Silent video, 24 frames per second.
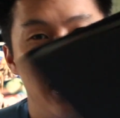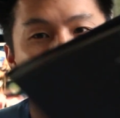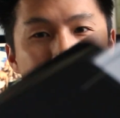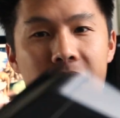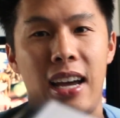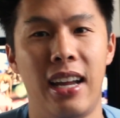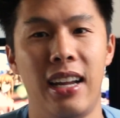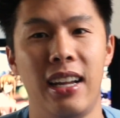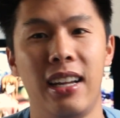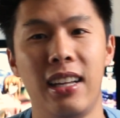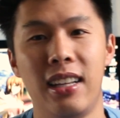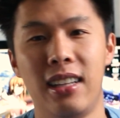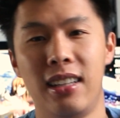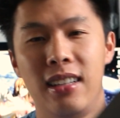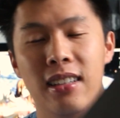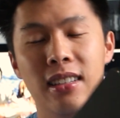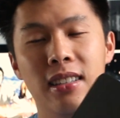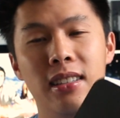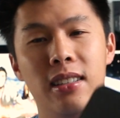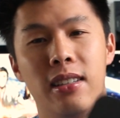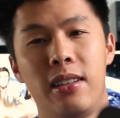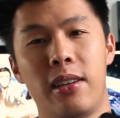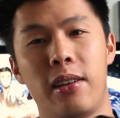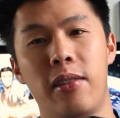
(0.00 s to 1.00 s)
that this
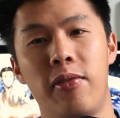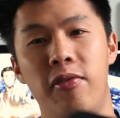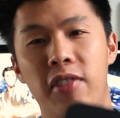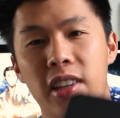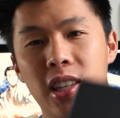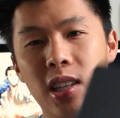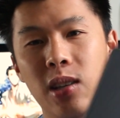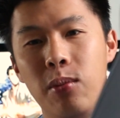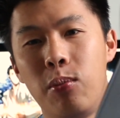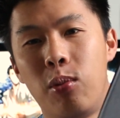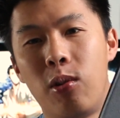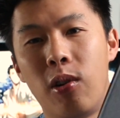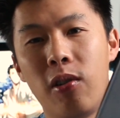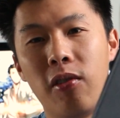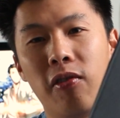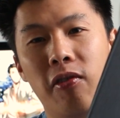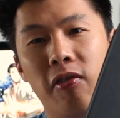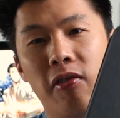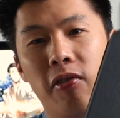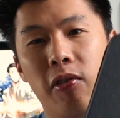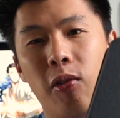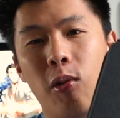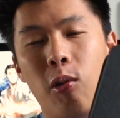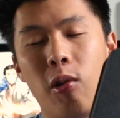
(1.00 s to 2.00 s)
is like
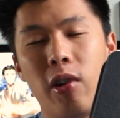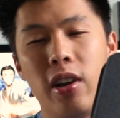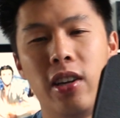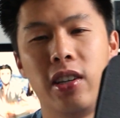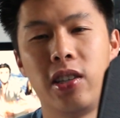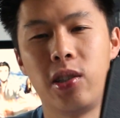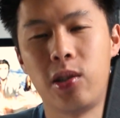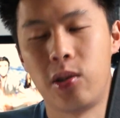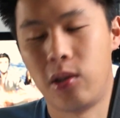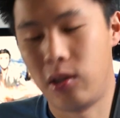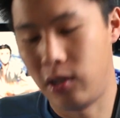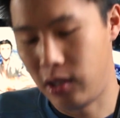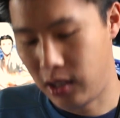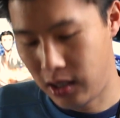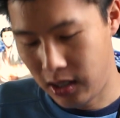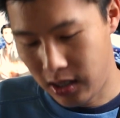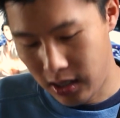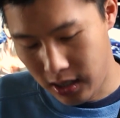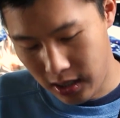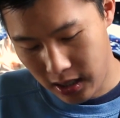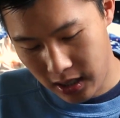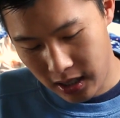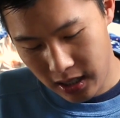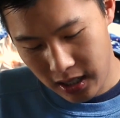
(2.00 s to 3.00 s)
15.4 inch.
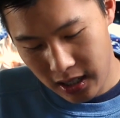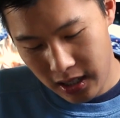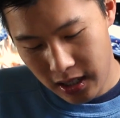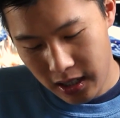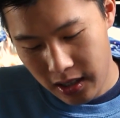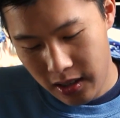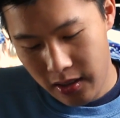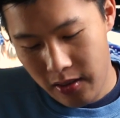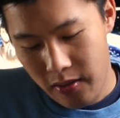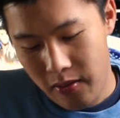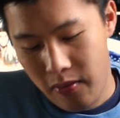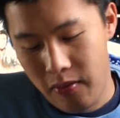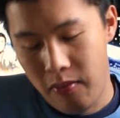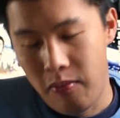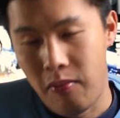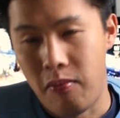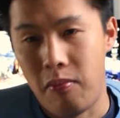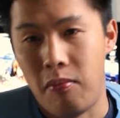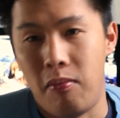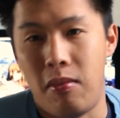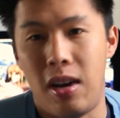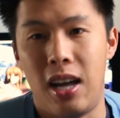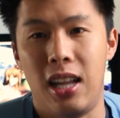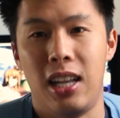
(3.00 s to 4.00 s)

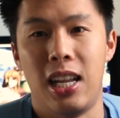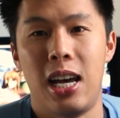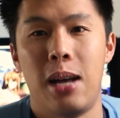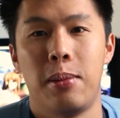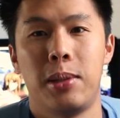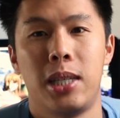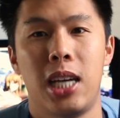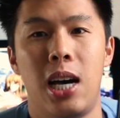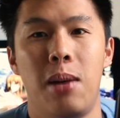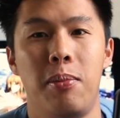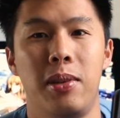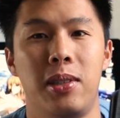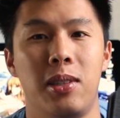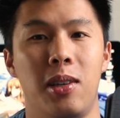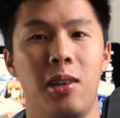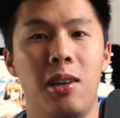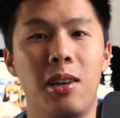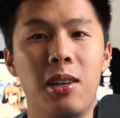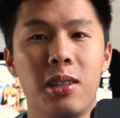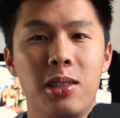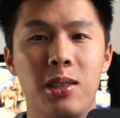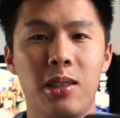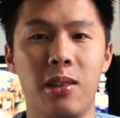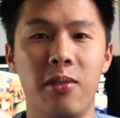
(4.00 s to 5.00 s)
My laptop is
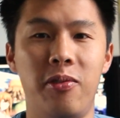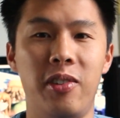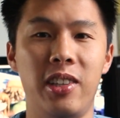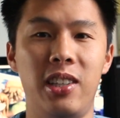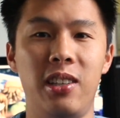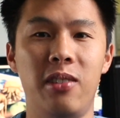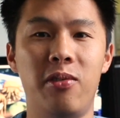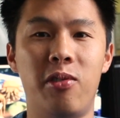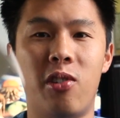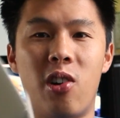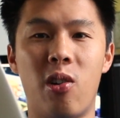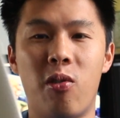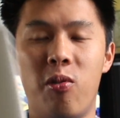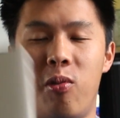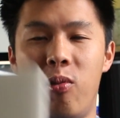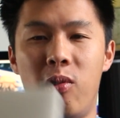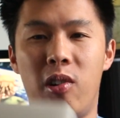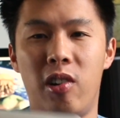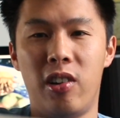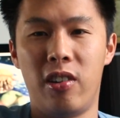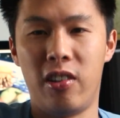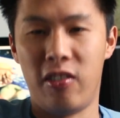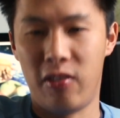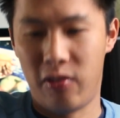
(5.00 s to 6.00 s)
also
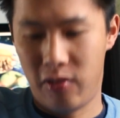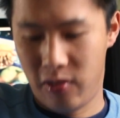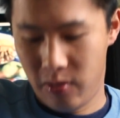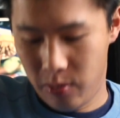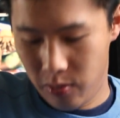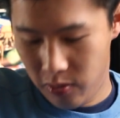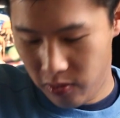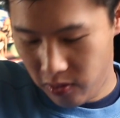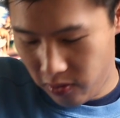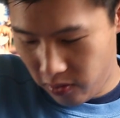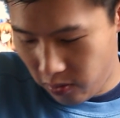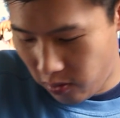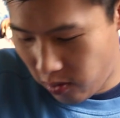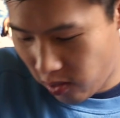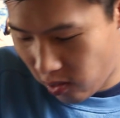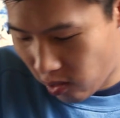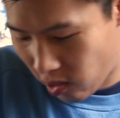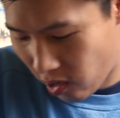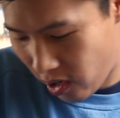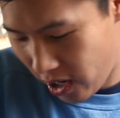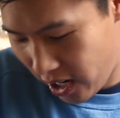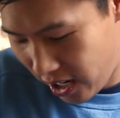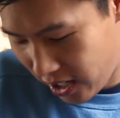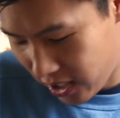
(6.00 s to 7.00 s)

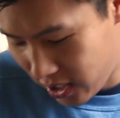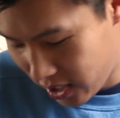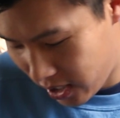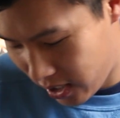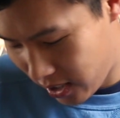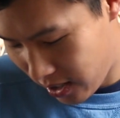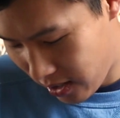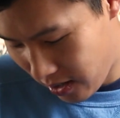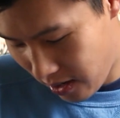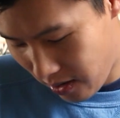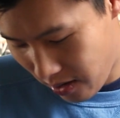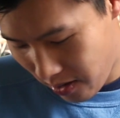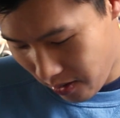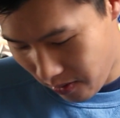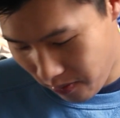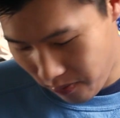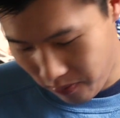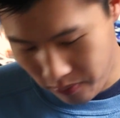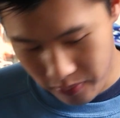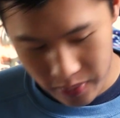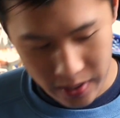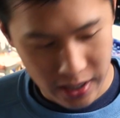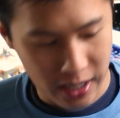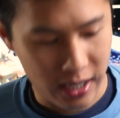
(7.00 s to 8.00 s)
54.4 inch,
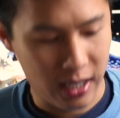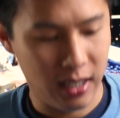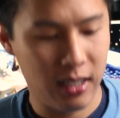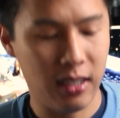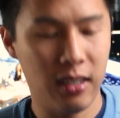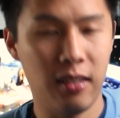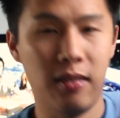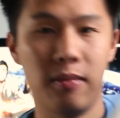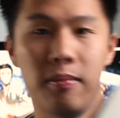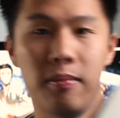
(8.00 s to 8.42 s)
but